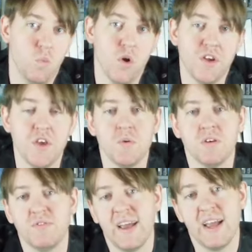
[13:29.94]
Were you
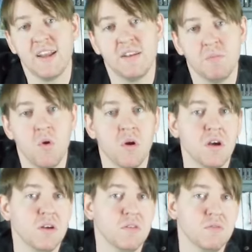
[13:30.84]
a fan more
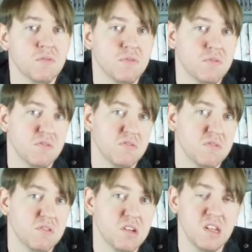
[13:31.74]
of
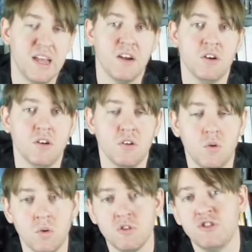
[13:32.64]
Claire
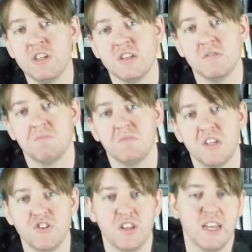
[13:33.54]
or Jill?
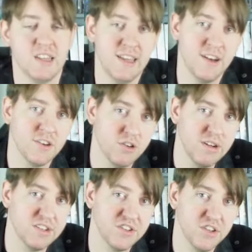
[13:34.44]
Did you like Leon or
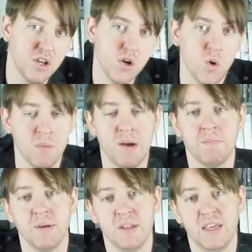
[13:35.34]
Chris? What
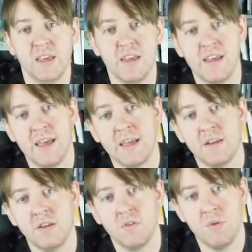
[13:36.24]
about Billy
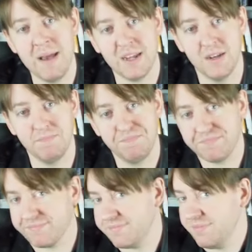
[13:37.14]
and Rebecca?
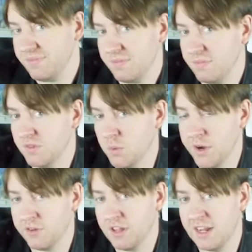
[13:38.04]

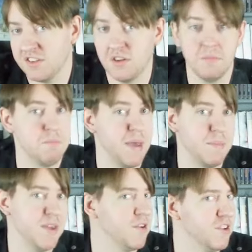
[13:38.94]
What are your thoughts?
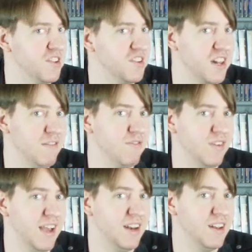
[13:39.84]
Maybe you're a Steve
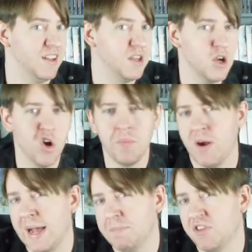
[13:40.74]
fan. Or
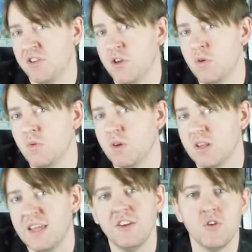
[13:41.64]
perhaps you
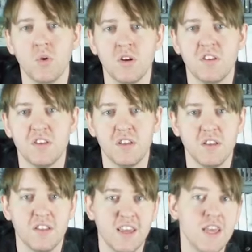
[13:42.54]
lean towards
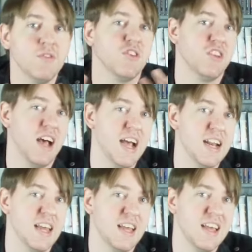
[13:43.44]
the evil
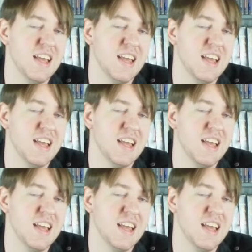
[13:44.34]
side